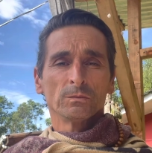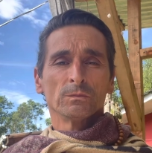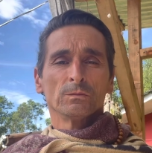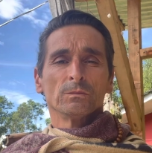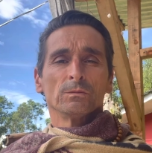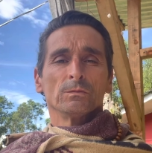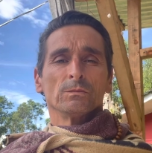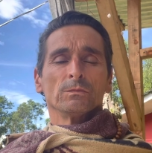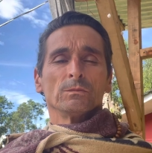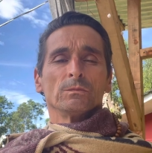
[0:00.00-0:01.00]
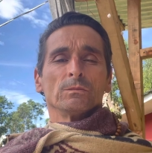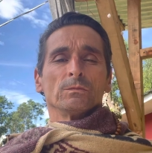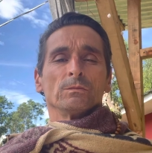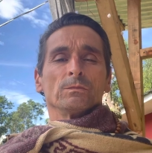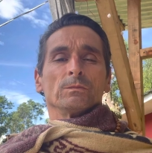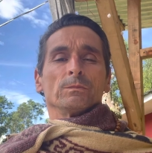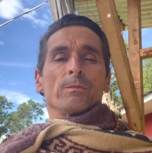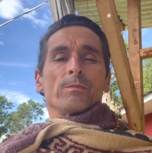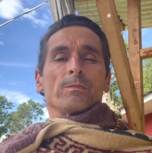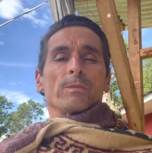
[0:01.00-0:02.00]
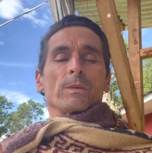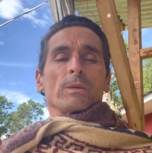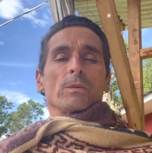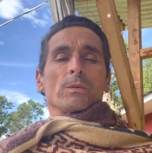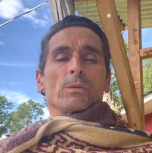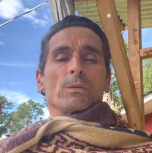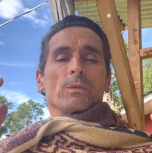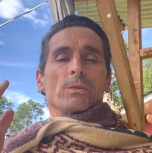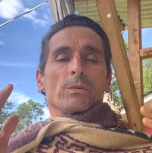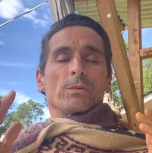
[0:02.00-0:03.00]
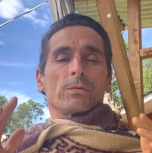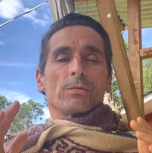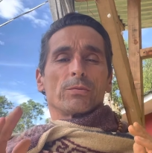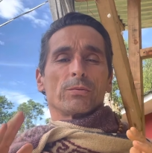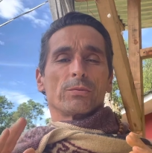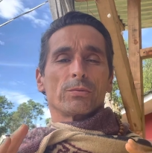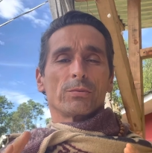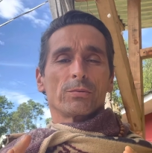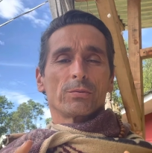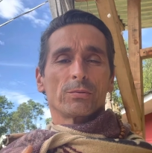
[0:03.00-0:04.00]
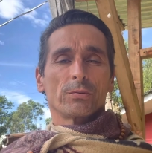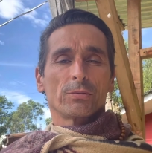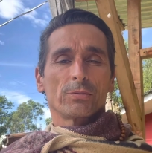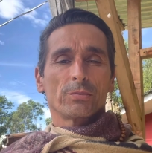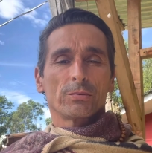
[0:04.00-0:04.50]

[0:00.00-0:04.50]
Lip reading: (silence)